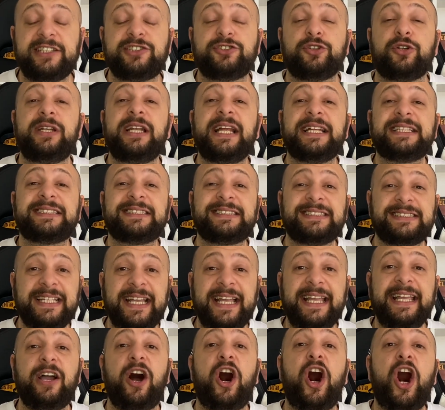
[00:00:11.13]
So let's
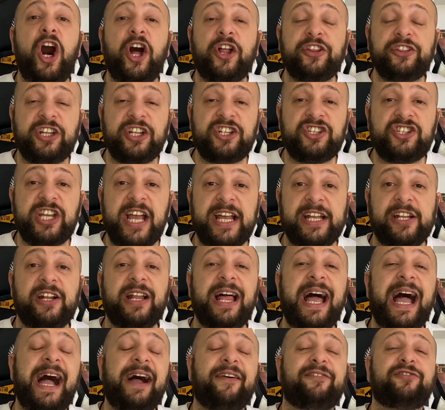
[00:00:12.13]
stay on the channel
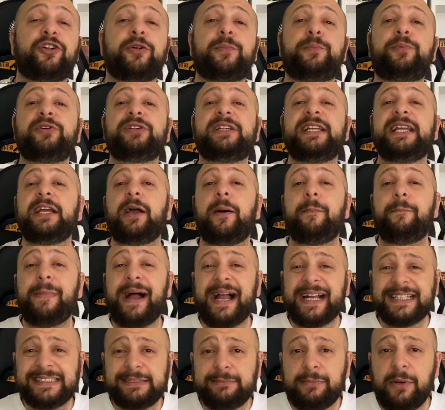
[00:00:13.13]
after putting a
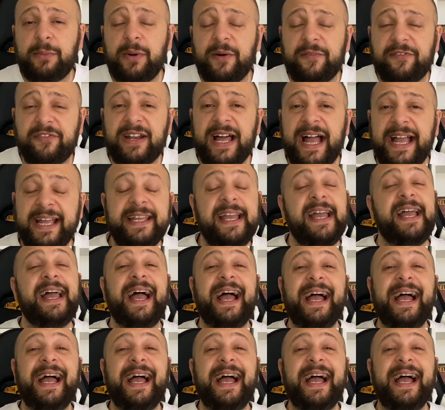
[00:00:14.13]
maximum of like